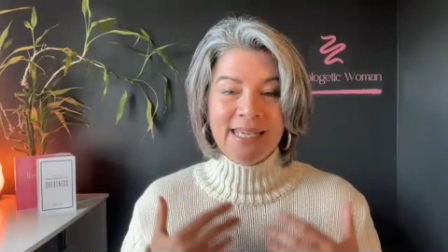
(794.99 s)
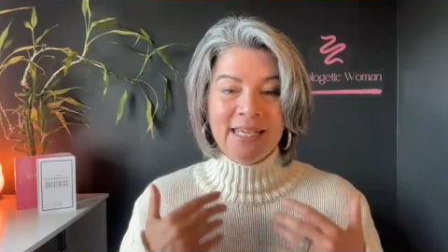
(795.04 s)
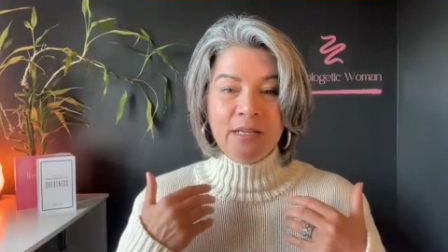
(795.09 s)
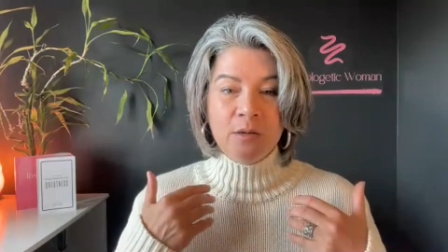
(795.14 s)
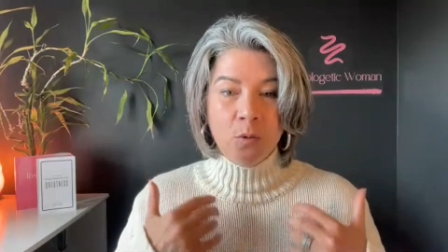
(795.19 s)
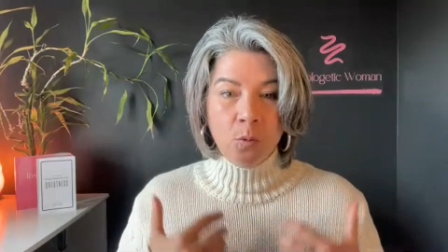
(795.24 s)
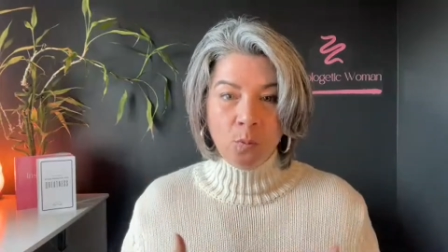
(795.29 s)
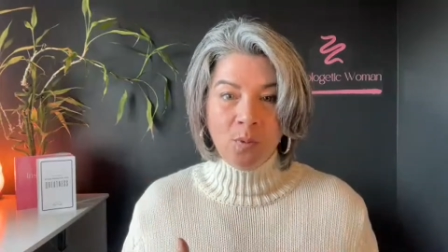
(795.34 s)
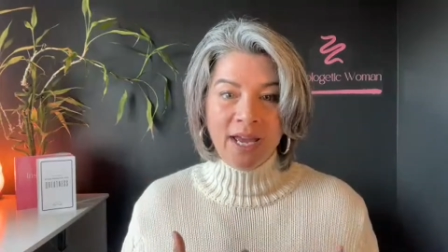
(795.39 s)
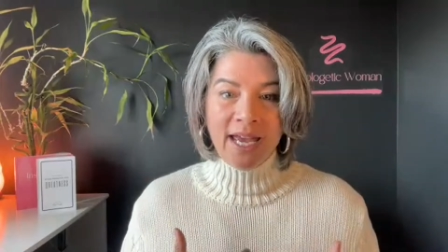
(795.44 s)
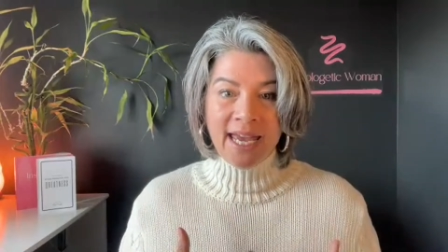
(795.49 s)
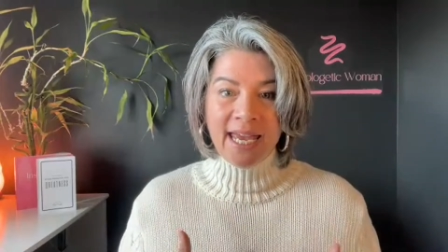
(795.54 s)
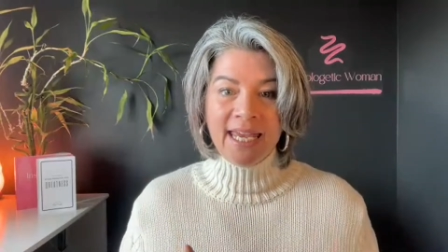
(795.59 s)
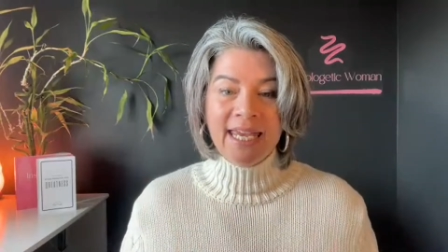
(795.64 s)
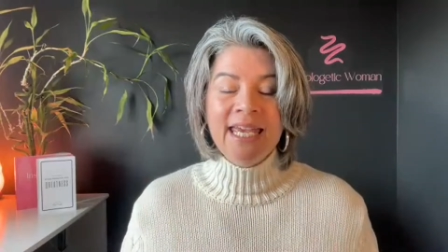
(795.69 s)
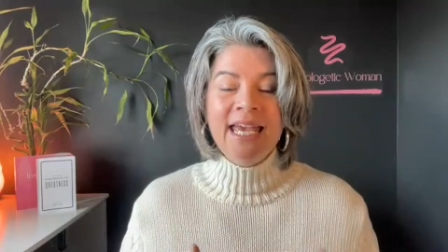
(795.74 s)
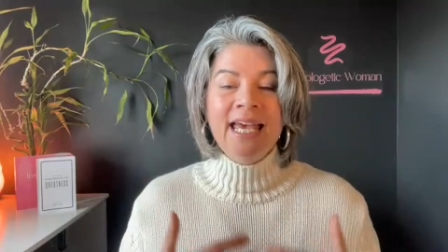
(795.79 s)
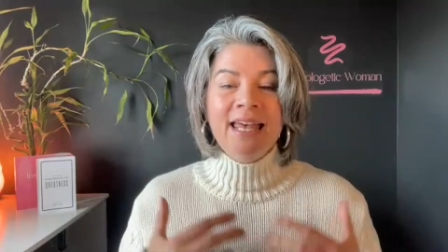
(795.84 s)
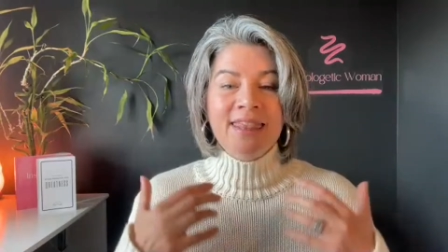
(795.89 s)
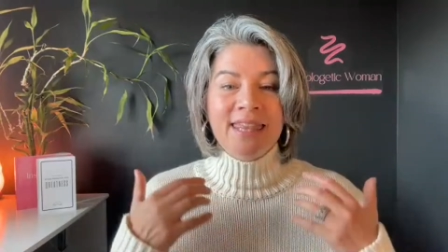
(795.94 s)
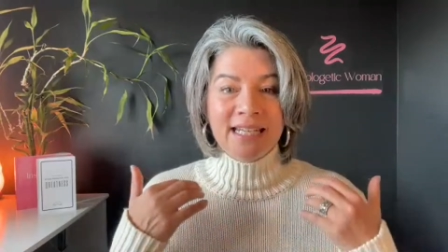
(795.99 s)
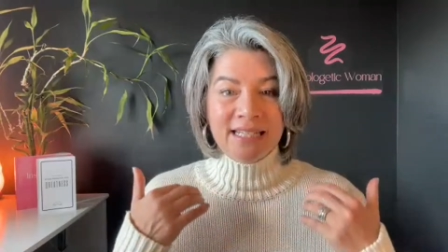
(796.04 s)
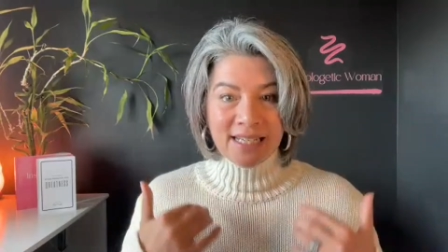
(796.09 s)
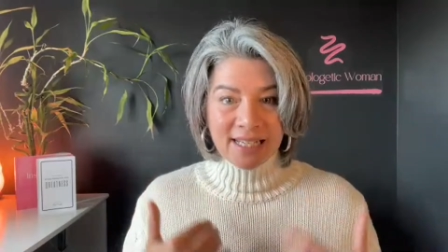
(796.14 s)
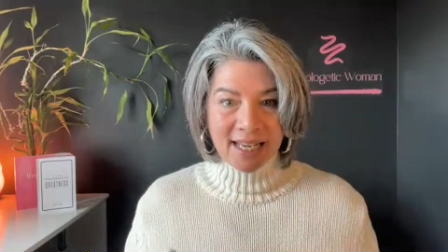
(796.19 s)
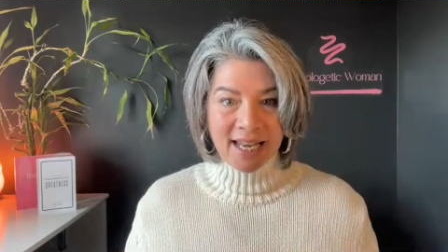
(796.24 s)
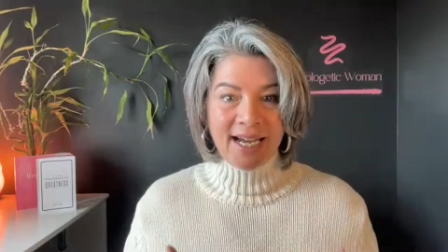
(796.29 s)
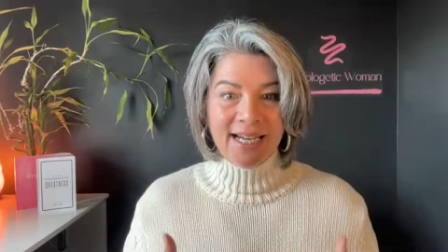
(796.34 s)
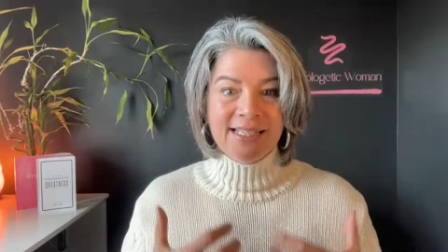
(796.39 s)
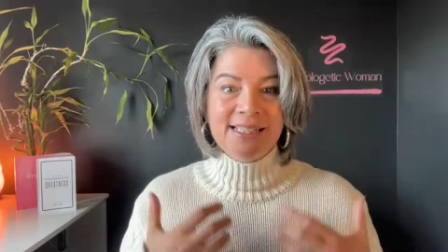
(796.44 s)
in a way that
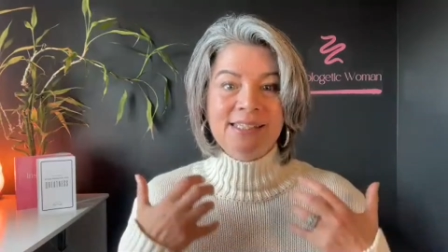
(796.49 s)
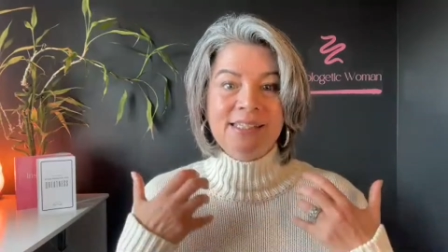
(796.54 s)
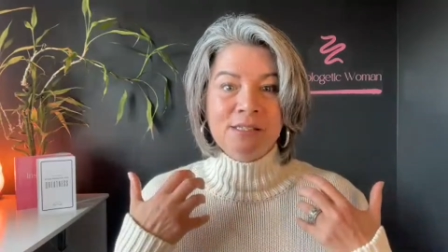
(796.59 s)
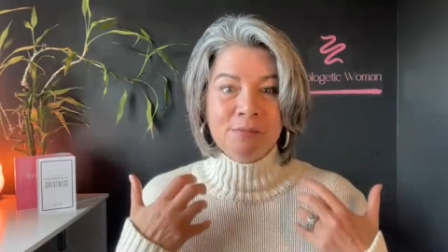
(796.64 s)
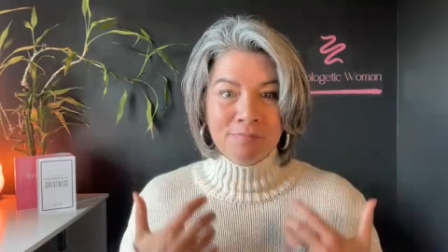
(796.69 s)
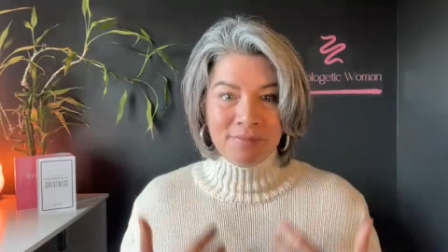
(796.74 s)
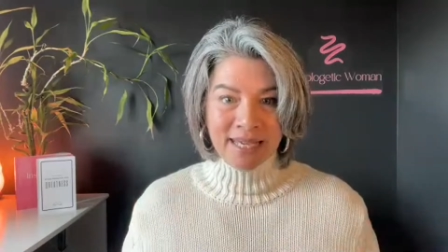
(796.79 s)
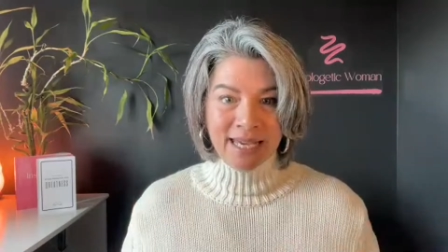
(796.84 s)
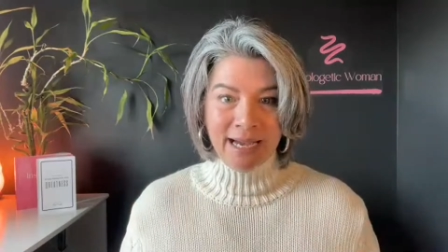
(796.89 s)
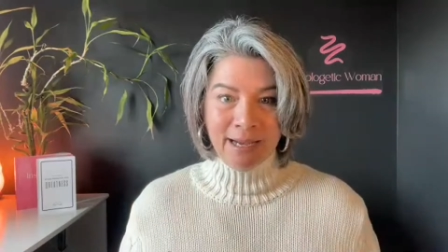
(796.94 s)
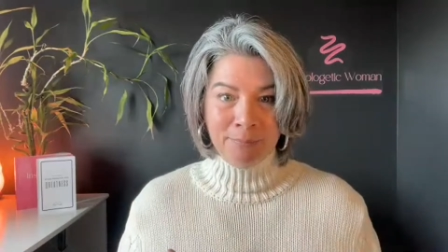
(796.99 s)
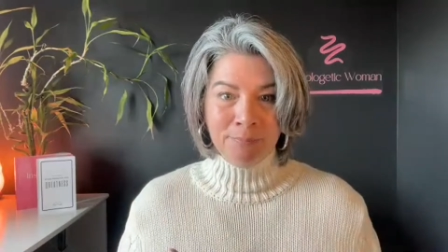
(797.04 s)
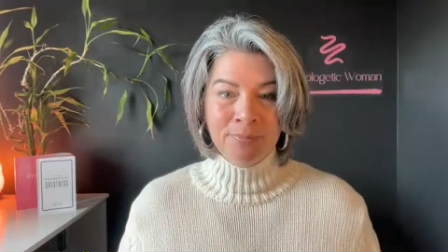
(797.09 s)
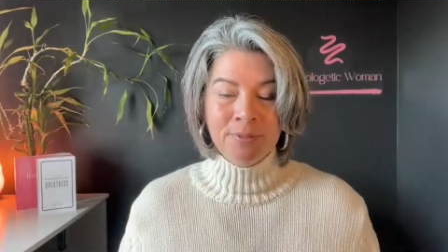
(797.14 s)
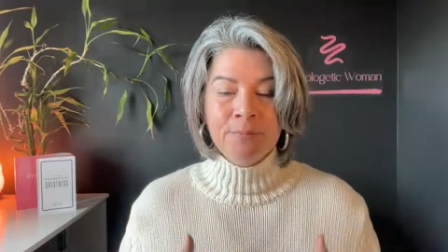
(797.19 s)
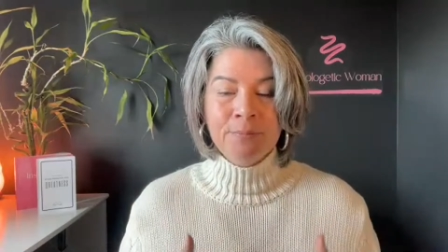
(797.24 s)
lights me up.